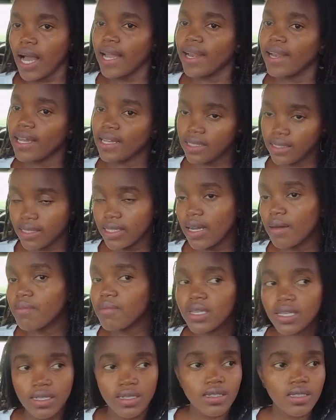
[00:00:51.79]
An idea
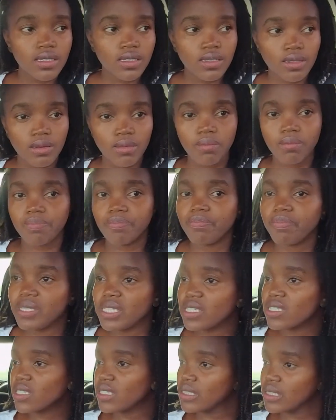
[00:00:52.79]
means
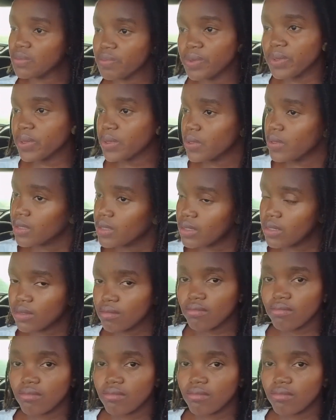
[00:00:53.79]
Pinterest boards,